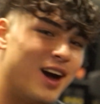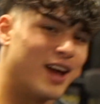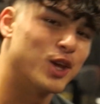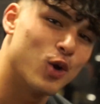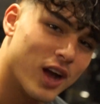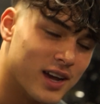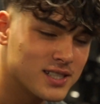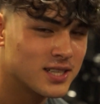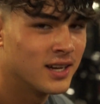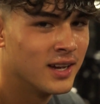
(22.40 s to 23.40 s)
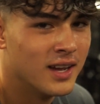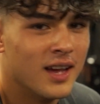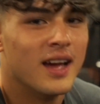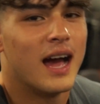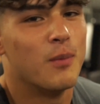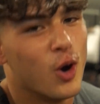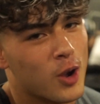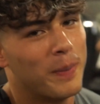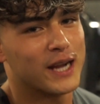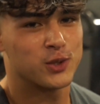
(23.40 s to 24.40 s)
Yo guys,
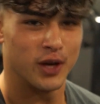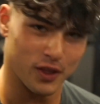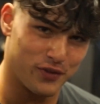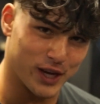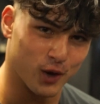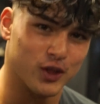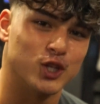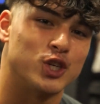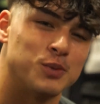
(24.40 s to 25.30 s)
welcome back to another video on the YouTube